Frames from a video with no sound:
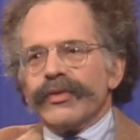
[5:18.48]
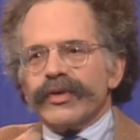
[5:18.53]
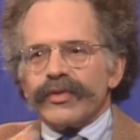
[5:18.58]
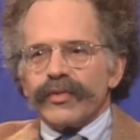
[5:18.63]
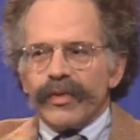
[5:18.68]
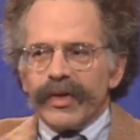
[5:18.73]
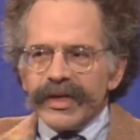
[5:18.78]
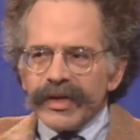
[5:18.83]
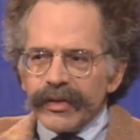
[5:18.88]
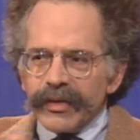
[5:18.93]
was
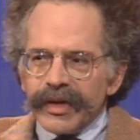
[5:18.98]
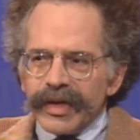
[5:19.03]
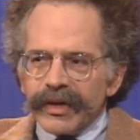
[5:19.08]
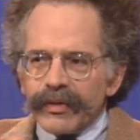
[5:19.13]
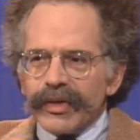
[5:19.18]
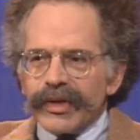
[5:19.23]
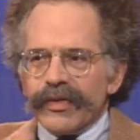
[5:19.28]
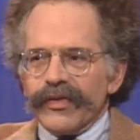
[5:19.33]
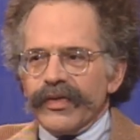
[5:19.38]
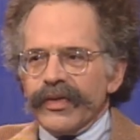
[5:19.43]
wondering
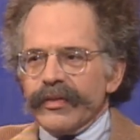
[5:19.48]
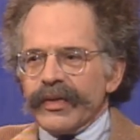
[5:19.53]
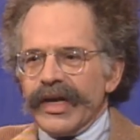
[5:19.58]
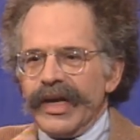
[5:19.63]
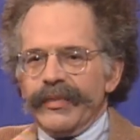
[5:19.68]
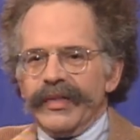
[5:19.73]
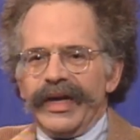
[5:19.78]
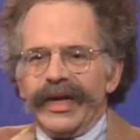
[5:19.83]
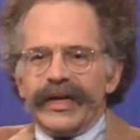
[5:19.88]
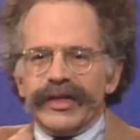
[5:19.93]
when the film
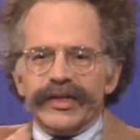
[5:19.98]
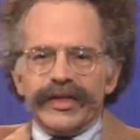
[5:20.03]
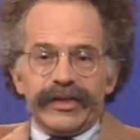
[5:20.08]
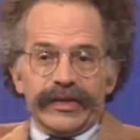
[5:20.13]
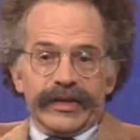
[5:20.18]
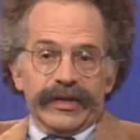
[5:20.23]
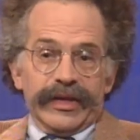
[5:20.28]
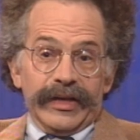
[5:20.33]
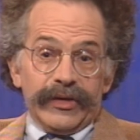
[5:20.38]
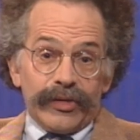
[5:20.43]
came out, is this
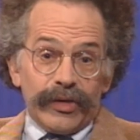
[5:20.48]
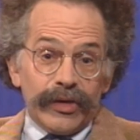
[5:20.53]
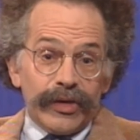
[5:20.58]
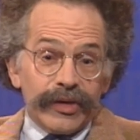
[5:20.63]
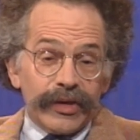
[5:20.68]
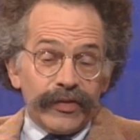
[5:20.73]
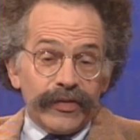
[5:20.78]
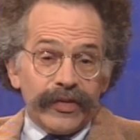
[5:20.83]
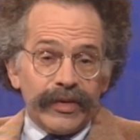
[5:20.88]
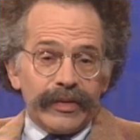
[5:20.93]
going to hurt
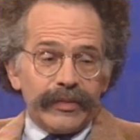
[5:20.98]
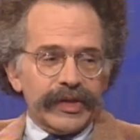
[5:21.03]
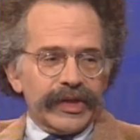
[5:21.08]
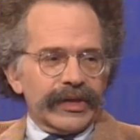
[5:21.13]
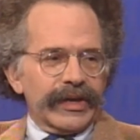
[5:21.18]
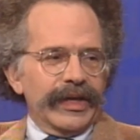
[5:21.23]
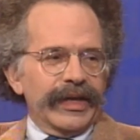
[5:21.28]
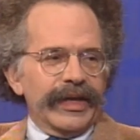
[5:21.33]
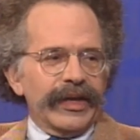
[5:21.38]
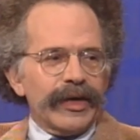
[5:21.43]
the film? Is it
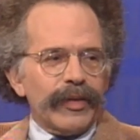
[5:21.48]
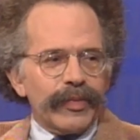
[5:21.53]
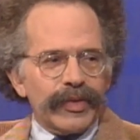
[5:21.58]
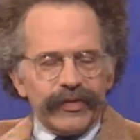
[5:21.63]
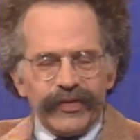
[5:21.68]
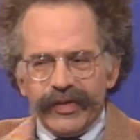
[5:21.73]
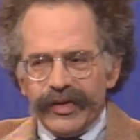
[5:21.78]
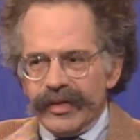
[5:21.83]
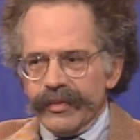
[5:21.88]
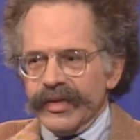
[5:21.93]
going to help the
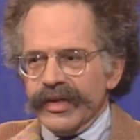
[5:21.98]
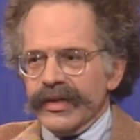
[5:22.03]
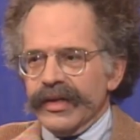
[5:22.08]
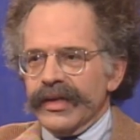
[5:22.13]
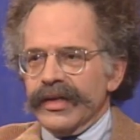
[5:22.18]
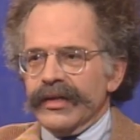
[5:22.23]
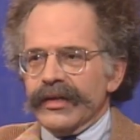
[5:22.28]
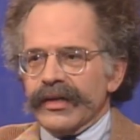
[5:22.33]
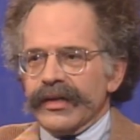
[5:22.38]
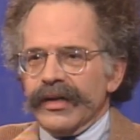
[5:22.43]
film? Mm. And,
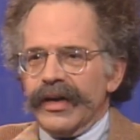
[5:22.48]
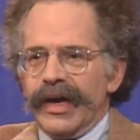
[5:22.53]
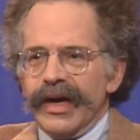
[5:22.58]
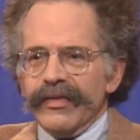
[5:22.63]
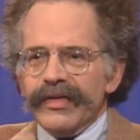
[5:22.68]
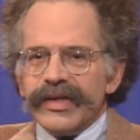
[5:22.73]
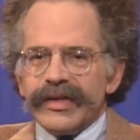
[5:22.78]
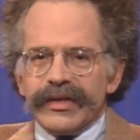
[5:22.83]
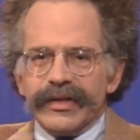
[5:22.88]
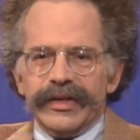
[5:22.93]
and,
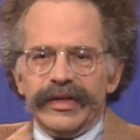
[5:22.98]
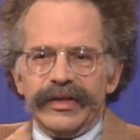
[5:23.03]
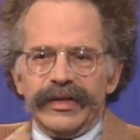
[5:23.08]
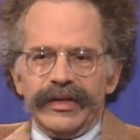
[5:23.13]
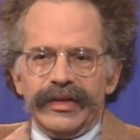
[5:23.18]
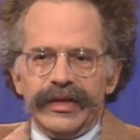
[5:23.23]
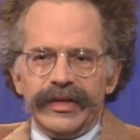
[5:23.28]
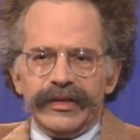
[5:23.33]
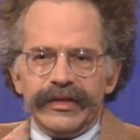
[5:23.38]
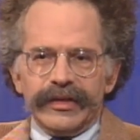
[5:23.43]
obviously, it,
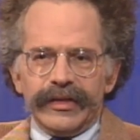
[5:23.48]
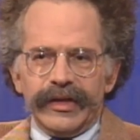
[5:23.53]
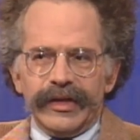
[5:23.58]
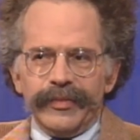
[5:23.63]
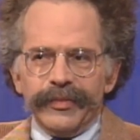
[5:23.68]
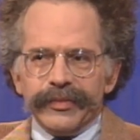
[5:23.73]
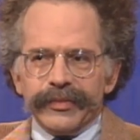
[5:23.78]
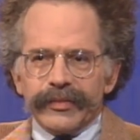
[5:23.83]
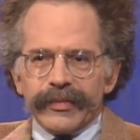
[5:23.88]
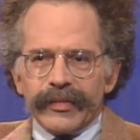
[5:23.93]
it,
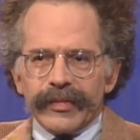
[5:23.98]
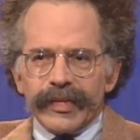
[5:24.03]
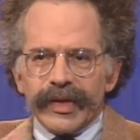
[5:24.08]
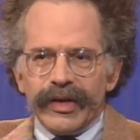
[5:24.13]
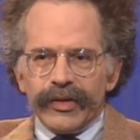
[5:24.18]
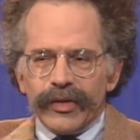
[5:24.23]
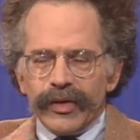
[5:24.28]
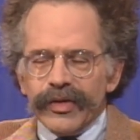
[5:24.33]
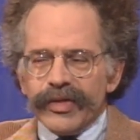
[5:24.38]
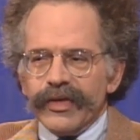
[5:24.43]
um,
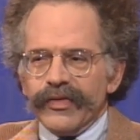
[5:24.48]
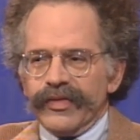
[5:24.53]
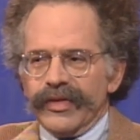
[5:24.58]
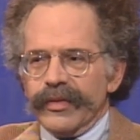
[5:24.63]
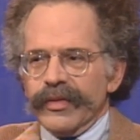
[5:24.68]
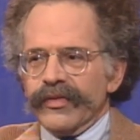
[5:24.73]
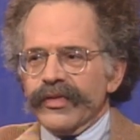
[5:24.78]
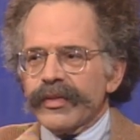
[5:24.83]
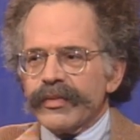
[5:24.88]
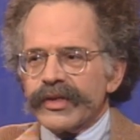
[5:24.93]
it, hurt the film.
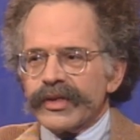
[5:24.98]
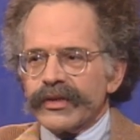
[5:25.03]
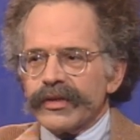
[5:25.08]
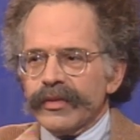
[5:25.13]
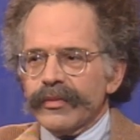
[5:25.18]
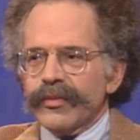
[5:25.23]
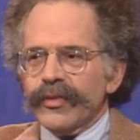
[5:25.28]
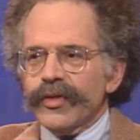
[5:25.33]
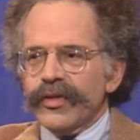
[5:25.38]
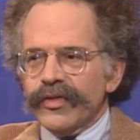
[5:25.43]
The film was a
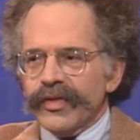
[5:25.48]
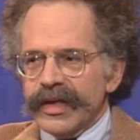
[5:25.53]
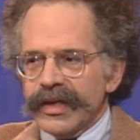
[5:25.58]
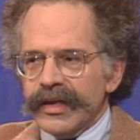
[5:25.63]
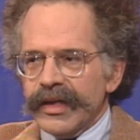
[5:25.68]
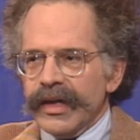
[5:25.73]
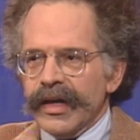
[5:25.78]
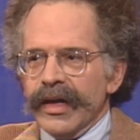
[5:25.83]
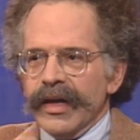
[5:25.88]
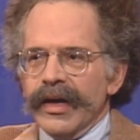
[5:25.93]
good movie.
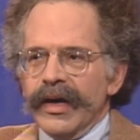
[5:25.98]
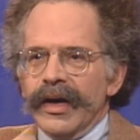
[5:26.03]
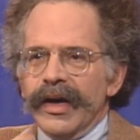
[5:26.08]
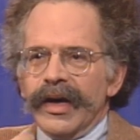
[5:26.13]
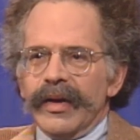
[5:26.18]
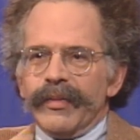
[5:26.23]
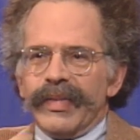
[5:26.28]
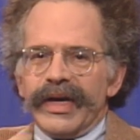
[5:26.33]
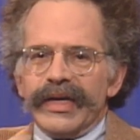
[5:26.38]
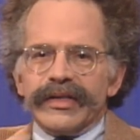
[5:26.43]

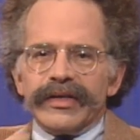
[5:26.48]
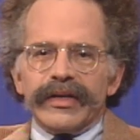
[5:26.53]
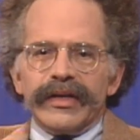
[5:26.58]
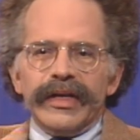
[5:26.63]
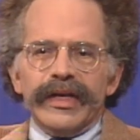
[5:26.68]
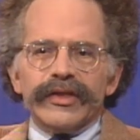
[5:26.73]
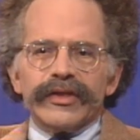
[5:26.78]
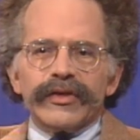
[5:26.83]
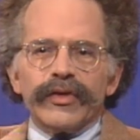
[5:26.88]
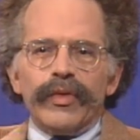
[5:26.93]
But it's, a,
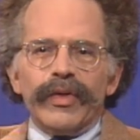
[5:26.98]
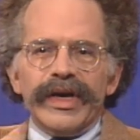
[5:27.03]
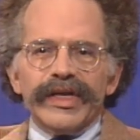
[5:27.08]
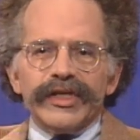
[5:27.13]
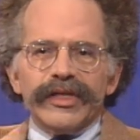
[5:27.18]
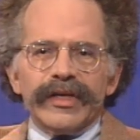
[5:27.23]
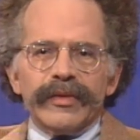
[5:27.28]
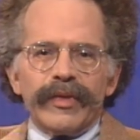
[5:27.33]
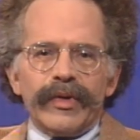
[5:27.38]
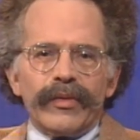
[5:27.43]
it's
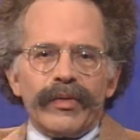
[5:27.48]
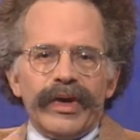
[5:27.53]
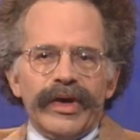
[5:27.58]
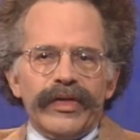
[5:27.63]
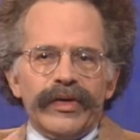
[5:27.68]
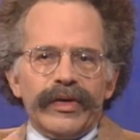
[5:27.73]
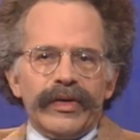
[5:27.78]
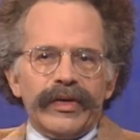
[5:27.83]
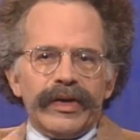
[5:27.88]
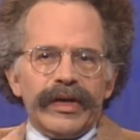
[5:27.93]
questionable
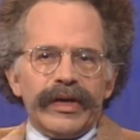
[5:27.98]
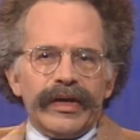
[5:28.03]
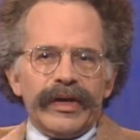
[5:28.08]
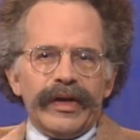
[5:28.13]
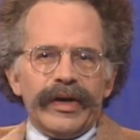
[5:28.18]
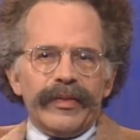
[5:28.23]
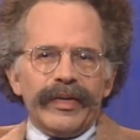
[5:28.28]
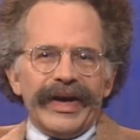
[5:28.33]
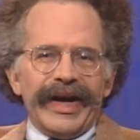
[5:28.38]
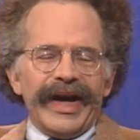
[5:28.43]
whether
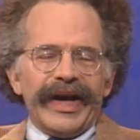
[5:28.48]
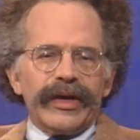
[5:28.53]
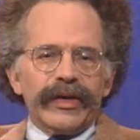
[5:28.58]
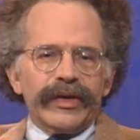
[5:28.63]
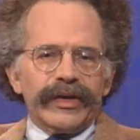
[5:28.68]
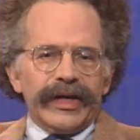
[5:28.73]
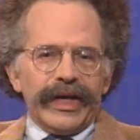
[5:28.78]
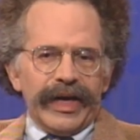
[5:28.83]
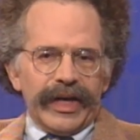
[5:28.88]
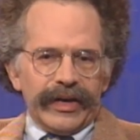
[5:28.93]
uh, how,
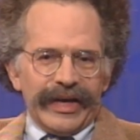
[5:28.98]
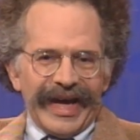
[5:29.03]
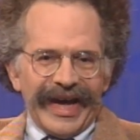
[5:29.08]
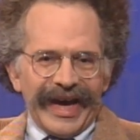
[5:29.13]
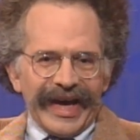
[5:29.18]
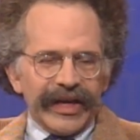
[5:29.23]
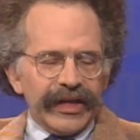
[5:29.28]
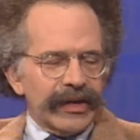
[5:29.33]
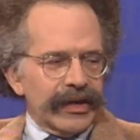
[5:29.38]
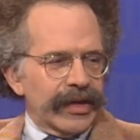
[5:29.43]
to, how to
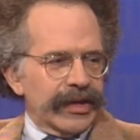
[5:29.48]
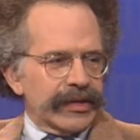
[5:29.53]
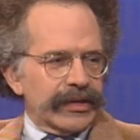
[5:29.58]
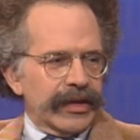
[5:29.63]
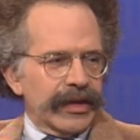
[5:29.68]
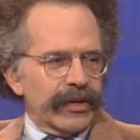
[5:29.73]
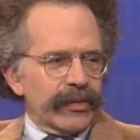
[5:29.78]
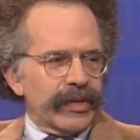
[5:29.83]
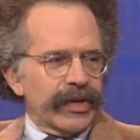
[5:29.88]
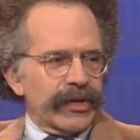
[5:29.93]
analyze
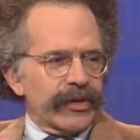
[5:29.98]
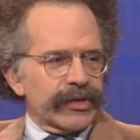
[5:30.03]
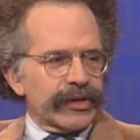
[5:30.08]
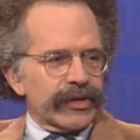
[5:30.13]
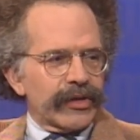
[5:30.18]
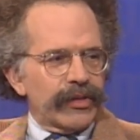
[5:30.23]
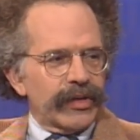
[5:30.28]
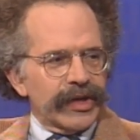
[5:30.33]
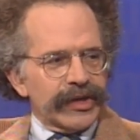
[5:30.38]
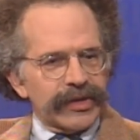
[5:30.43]
that, whether it's a
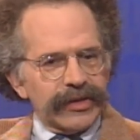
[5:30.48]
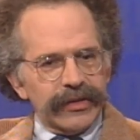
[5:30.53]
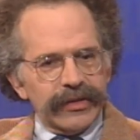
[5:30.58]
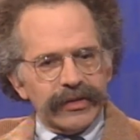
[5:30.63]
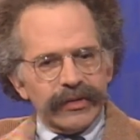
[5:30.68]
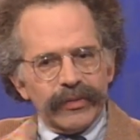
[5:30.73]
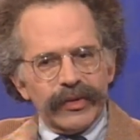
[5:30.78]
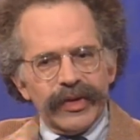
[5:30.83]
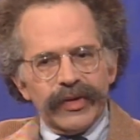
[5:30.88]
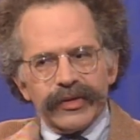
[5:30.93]
question,
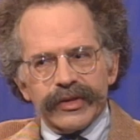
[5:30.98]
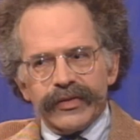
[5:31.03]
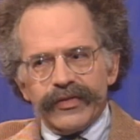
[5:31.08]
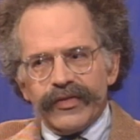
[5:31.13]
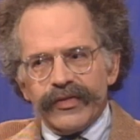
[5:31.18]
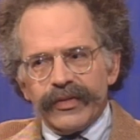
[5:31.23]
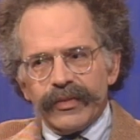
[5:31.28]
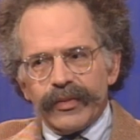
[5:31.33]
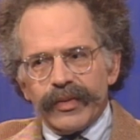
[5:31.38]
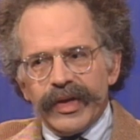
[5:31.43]
whether it's, a,
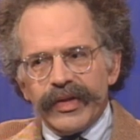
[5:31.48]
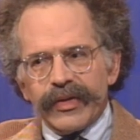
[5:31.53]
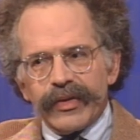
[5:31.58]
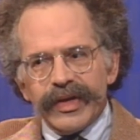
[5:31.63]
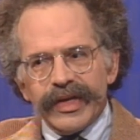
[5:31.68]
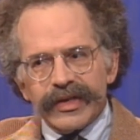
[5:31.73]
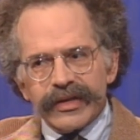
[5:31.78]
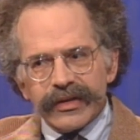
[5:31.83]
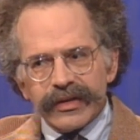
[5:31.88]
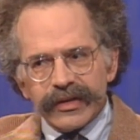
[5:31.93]
whether
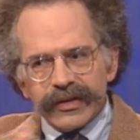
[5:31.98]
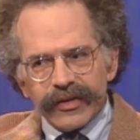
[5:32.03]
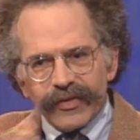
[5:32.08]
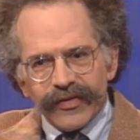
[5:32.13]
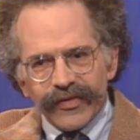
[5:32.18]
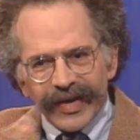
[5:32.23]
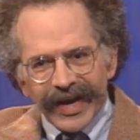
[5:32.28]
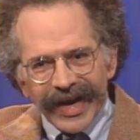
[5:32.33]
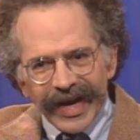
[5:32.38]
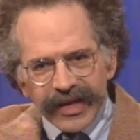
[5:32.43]
it's the
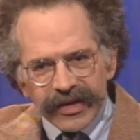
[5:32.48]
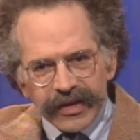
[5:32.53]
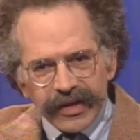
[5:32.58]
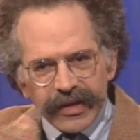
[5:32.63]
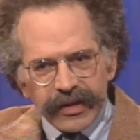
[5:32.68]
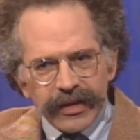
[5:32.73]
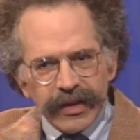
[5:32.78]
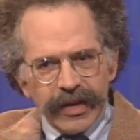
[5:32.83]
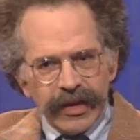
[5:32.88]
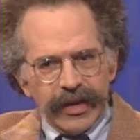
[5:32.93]
fact
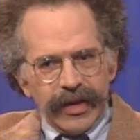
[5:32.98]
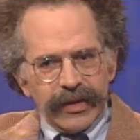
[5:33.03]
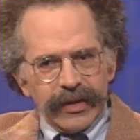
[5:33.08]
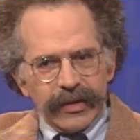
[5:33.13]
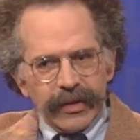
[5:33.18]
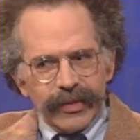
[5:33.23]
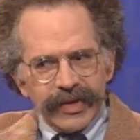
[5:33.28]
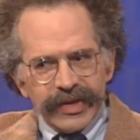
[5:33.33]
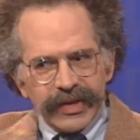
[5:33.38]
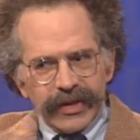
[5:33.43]
that the
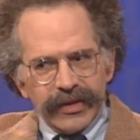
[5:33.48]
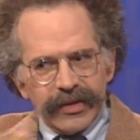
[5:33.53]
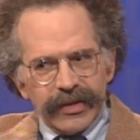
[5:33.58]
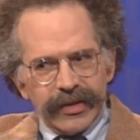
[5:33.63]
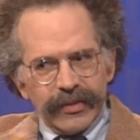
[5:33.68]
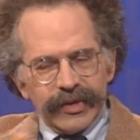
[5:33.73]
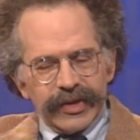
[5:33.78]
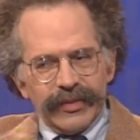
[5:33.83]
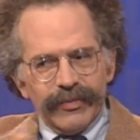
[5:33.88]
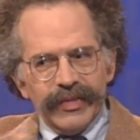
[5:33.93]
Lewinsky
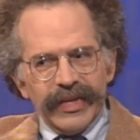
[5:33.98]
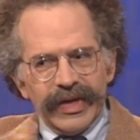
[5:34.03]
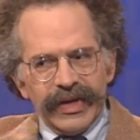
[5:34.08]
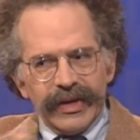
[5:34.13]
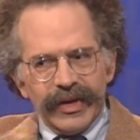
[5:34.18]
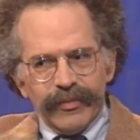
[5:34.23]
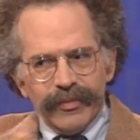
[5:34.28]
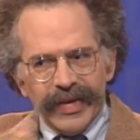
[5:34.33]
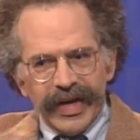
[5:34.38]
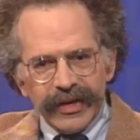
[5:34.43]
thing was a,
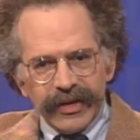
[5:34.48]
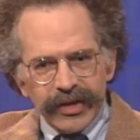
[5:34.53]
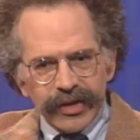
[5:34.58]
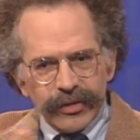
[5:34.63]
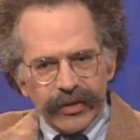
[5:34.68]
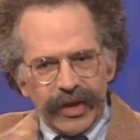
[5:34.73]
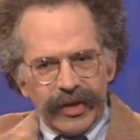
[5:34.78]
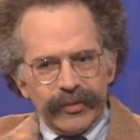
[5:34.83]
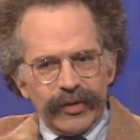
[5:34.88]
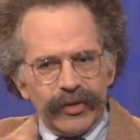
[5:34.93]
a
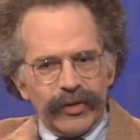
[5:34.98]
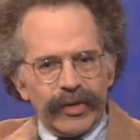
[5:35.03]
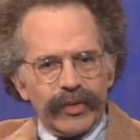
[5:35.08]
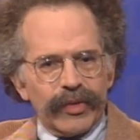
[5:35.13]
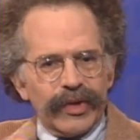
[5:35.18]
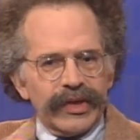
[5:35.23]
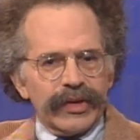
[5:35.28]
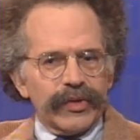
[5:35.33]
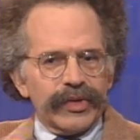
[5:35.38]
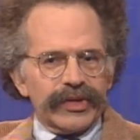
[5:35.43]
melodrama or
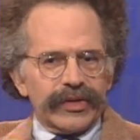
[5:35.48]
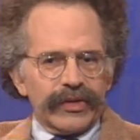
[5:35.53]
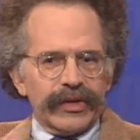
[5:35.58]
whether it was a,